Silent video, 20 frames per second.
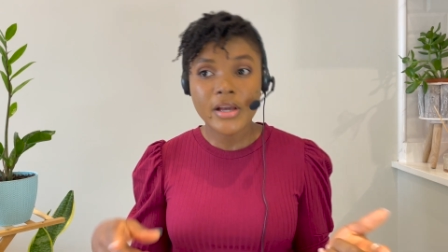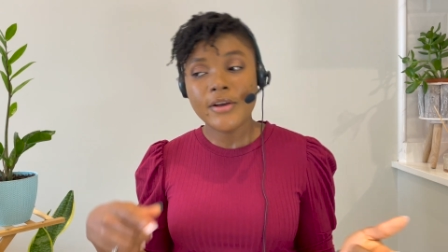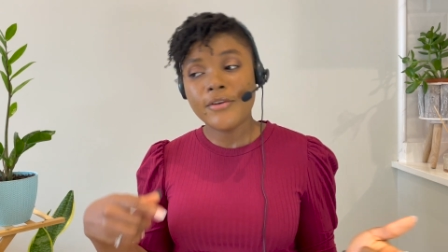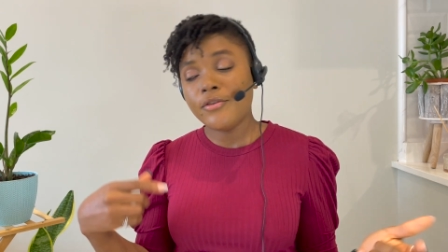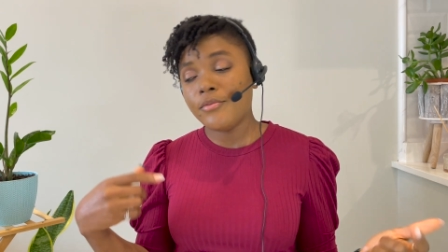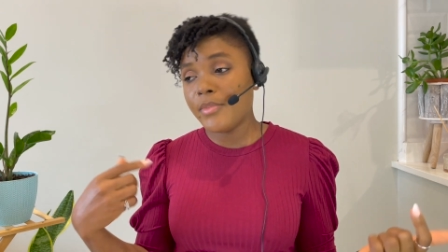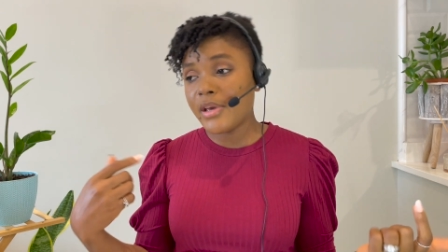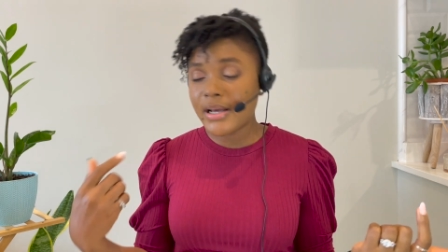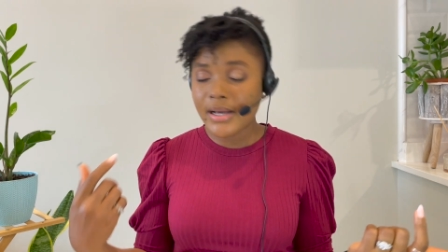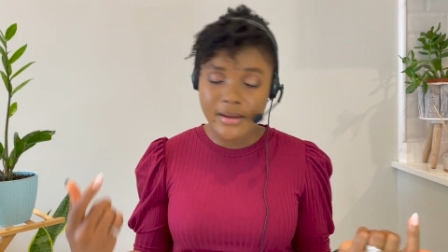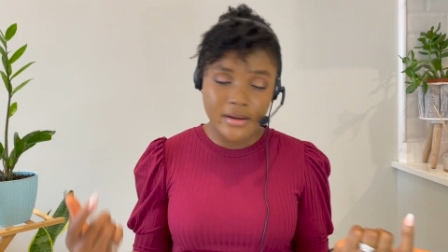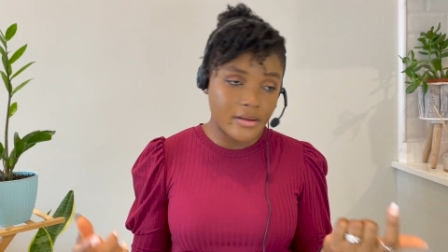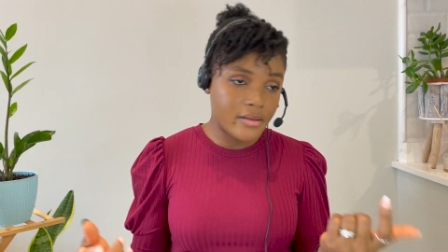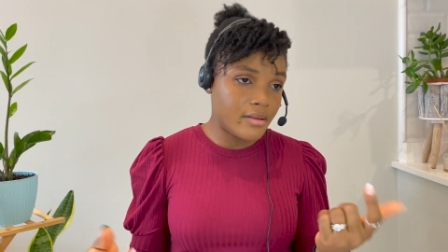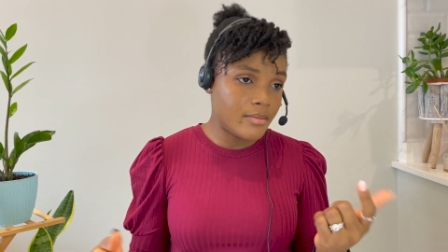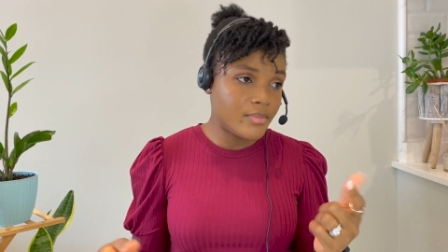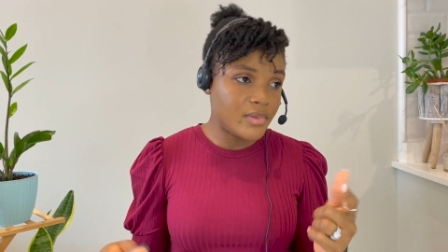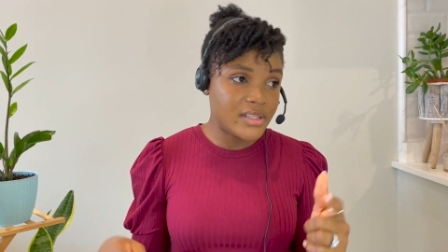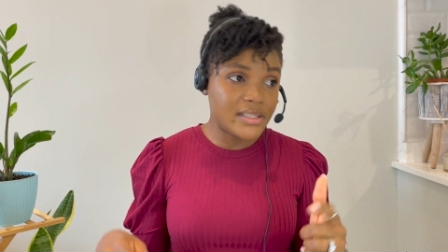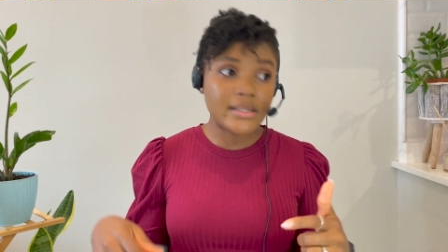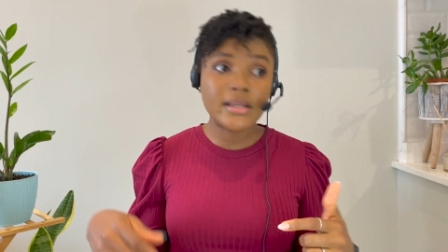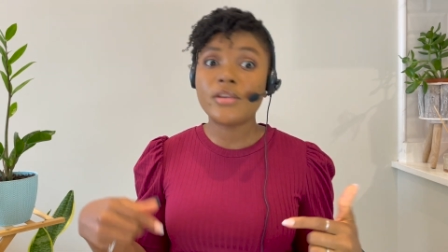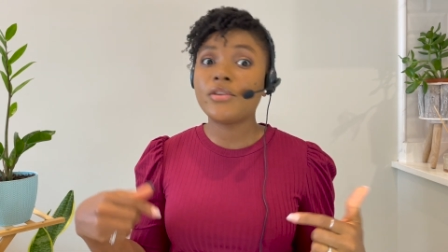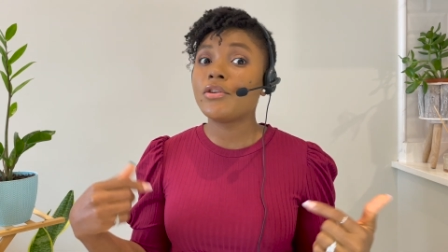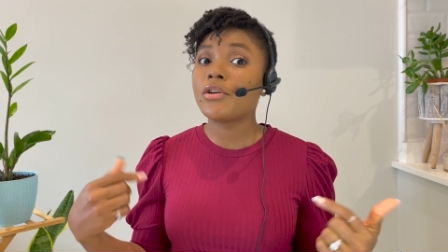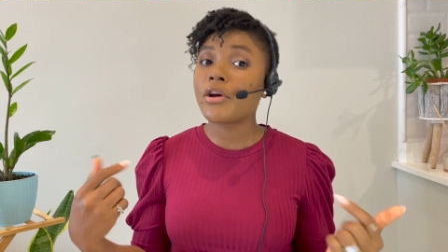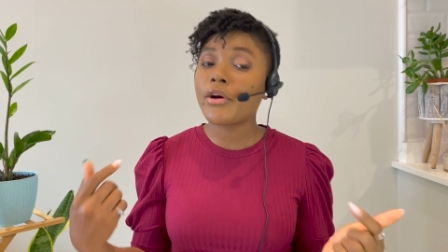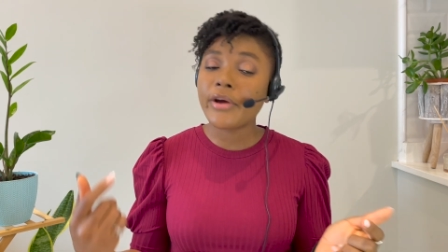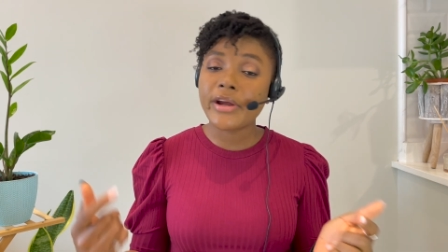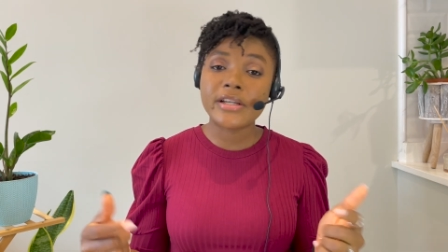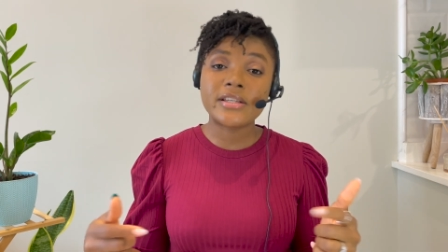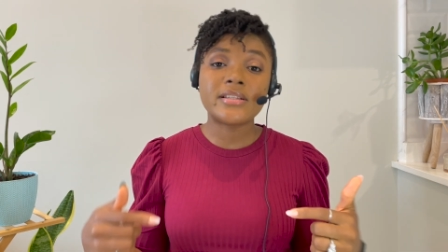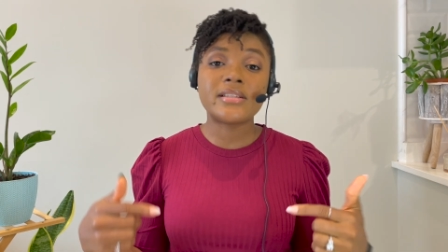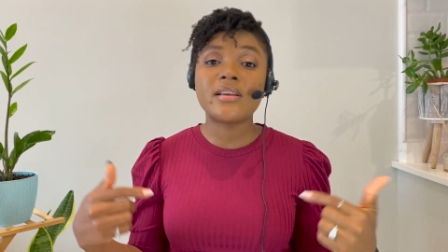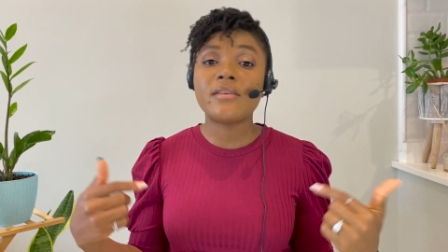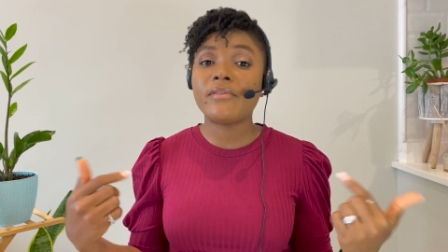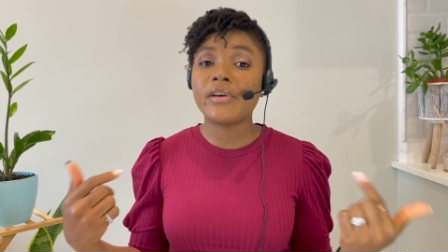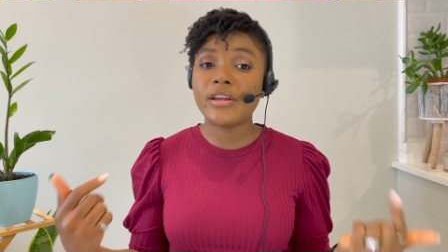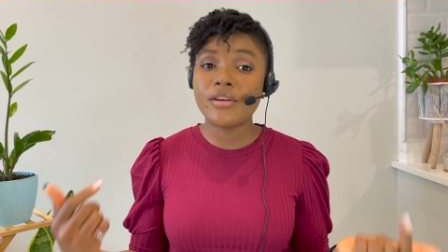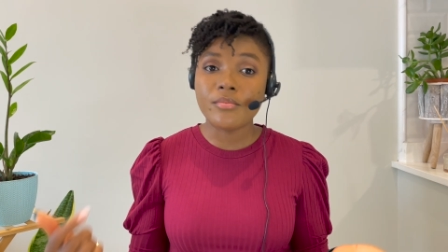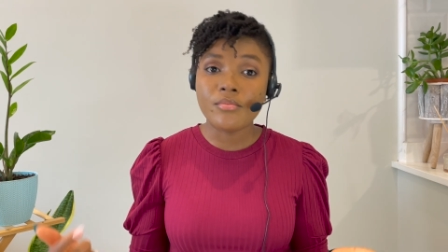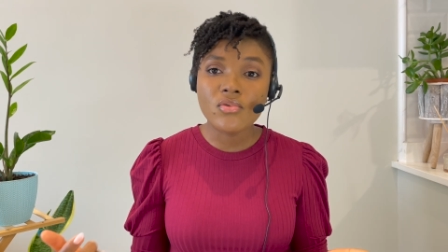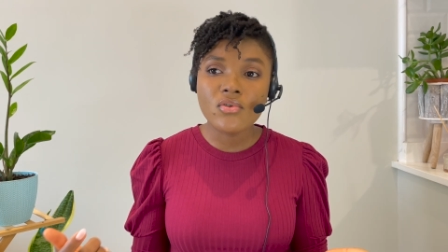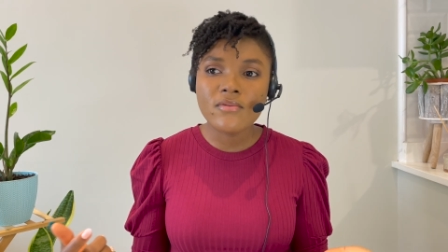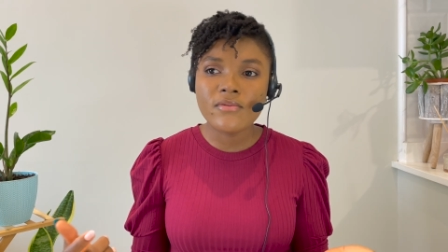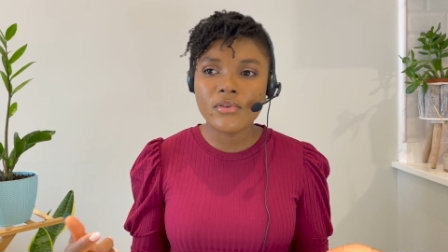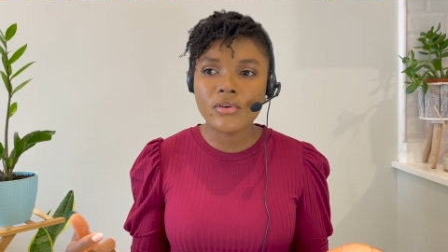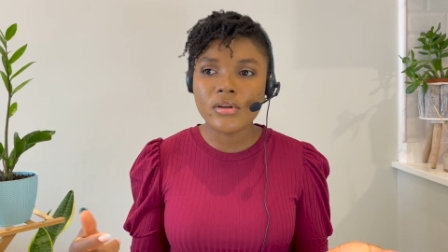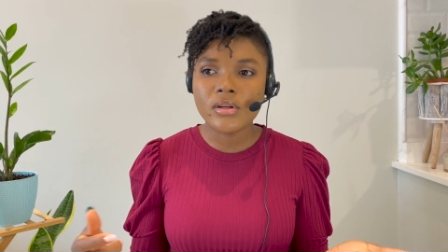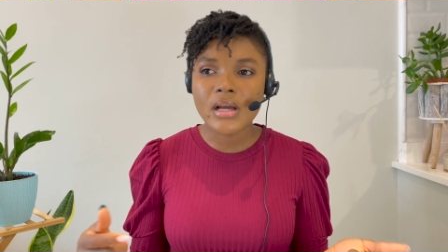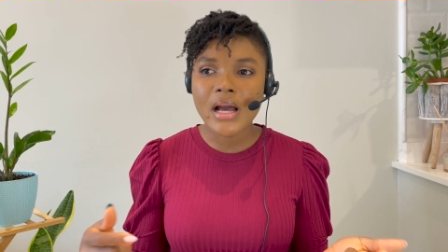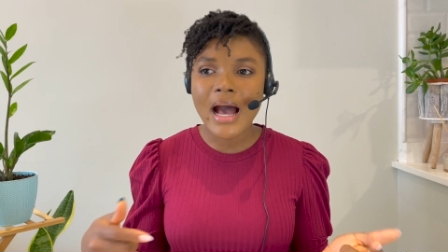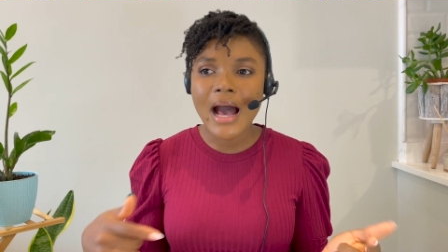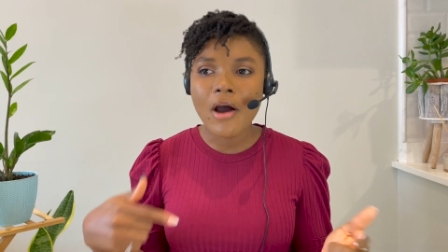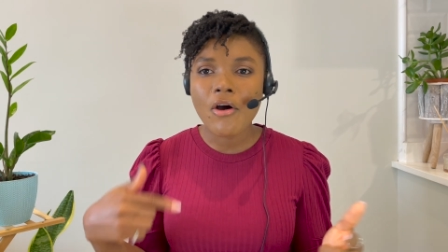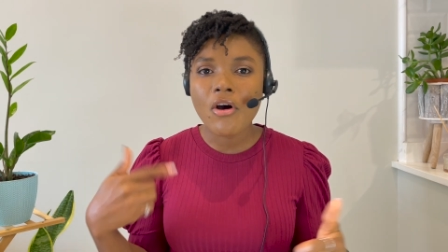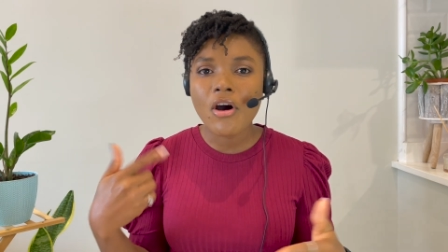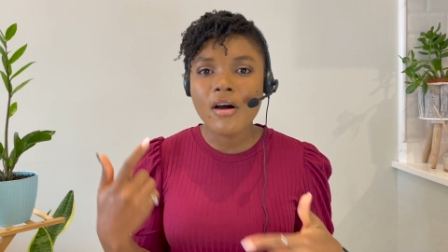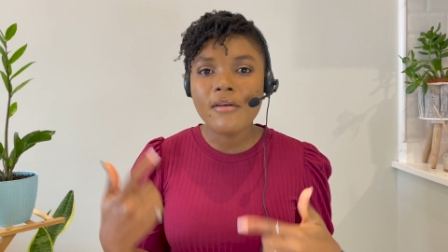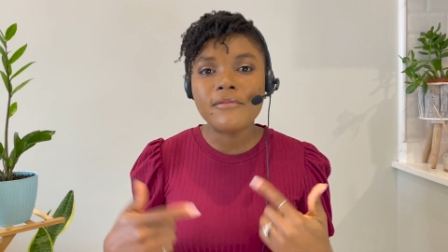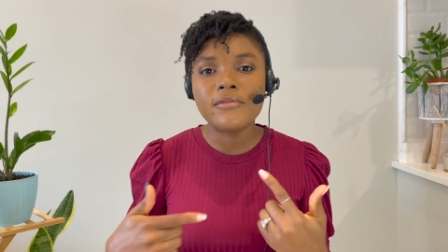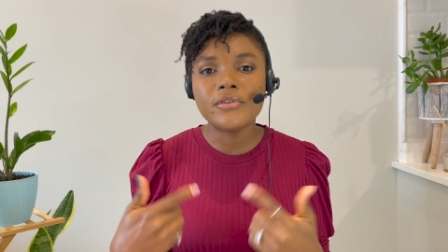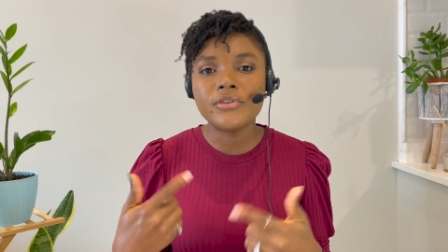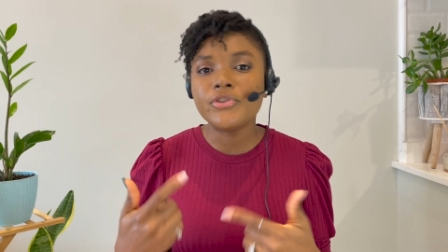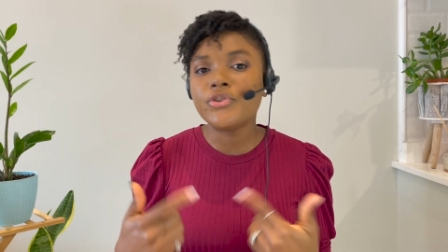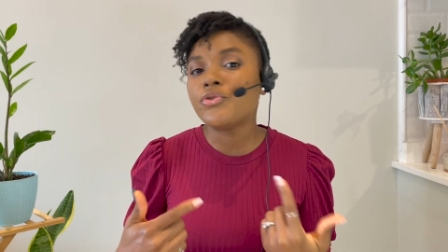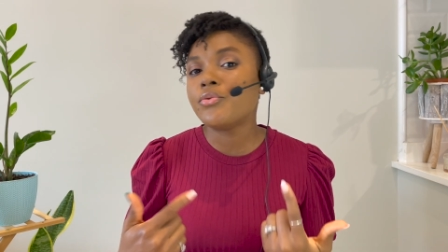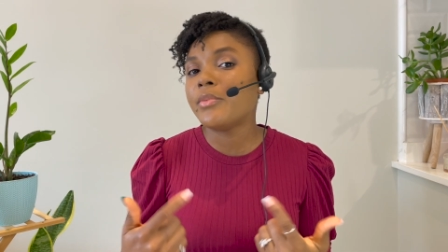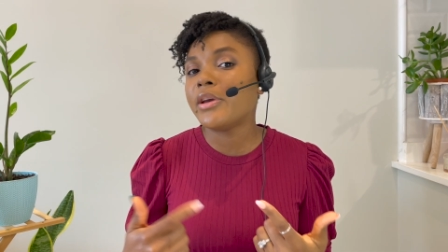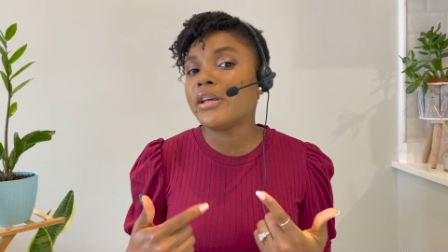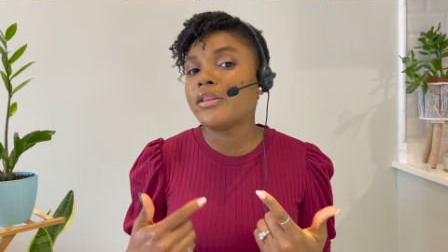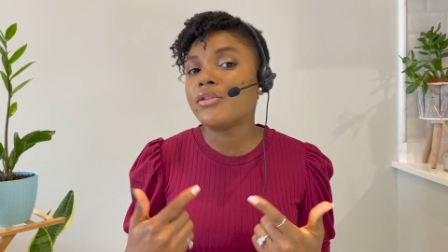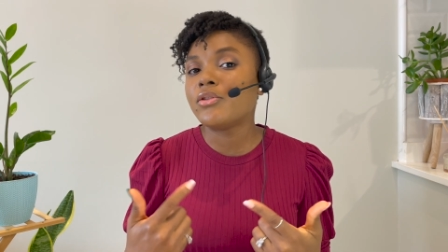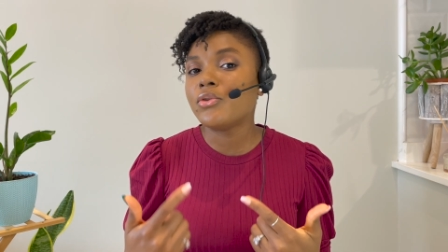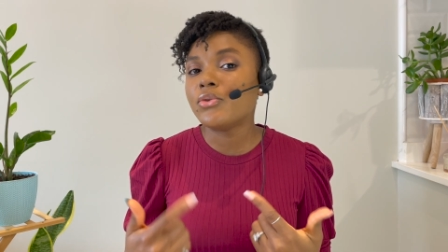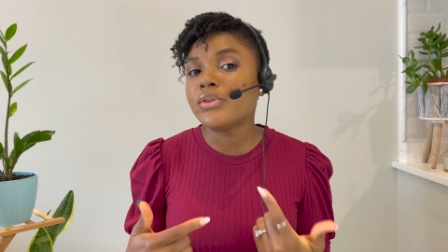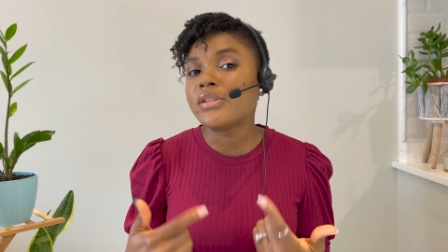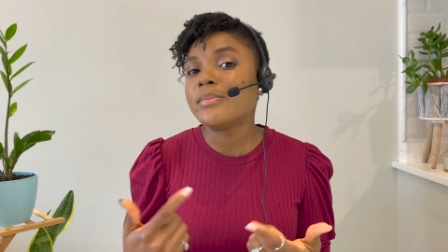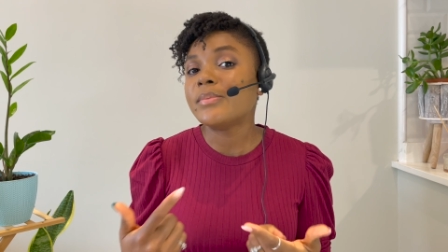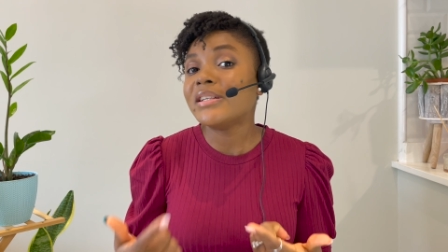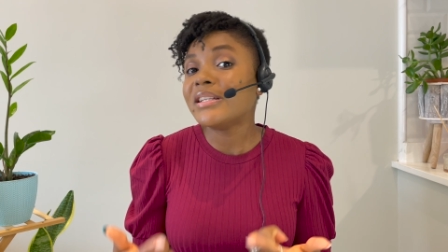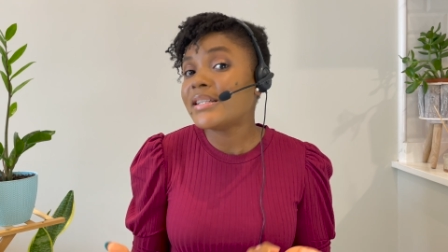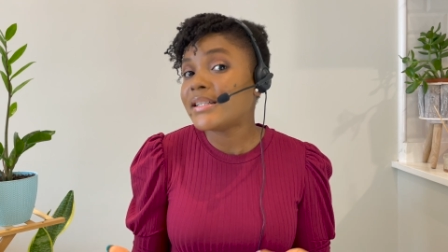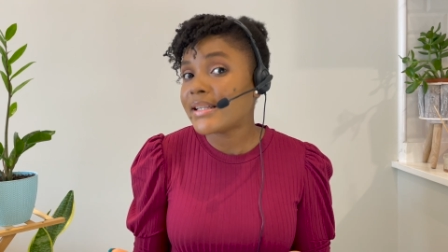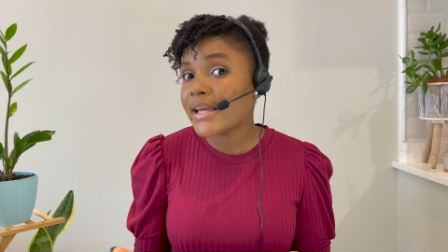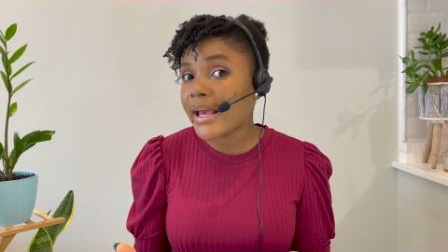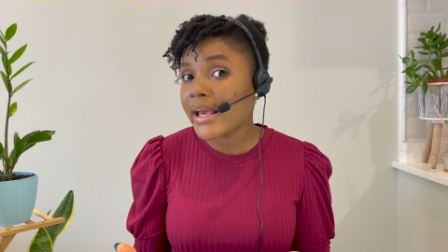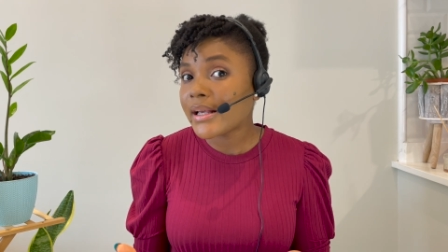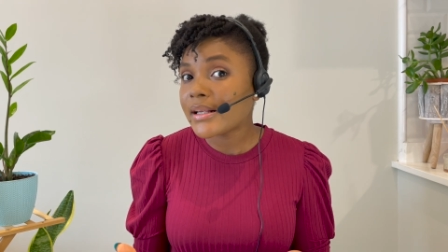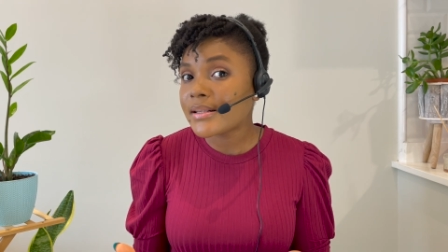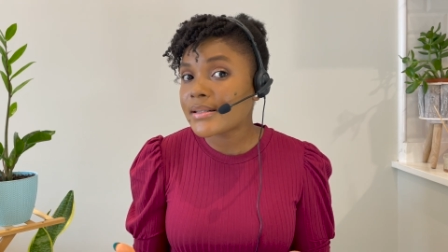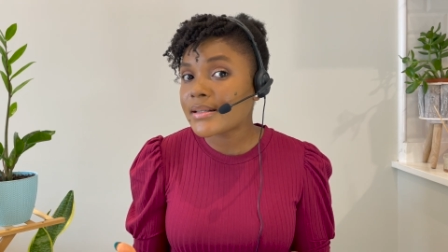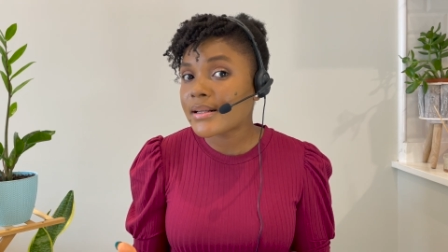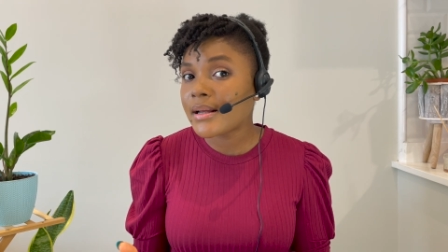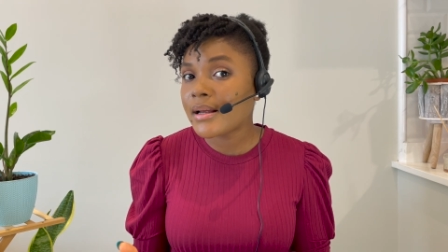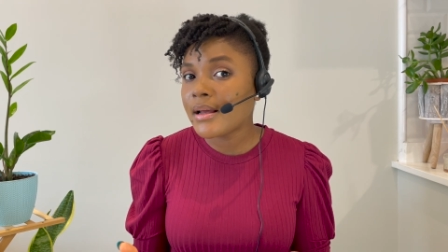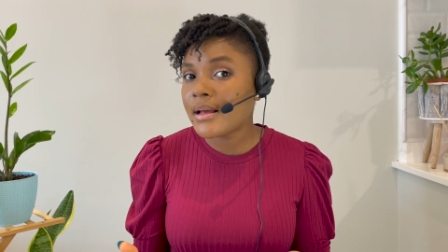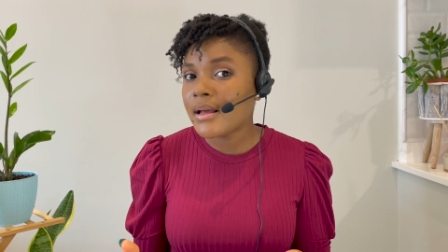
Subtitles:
You make another mistake, you correct yourself and you move on. How often do you make those mistakes?